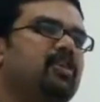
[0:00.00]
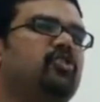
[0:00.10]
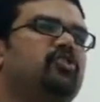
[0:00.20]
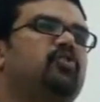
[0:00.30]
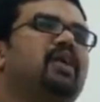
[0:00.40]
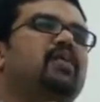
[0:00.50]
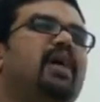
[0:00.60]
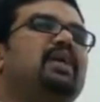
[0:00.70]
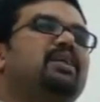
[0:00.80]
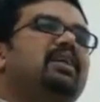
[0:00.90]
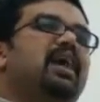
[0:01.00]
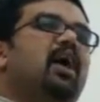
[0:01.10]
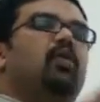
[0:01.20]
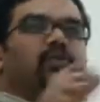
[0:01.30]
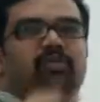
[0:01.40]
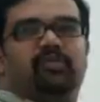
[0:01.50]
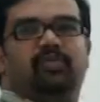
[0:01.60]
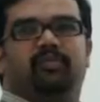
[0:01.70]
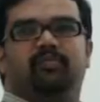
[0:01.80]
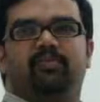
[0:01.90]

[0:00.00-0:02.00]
Just when you enter a house,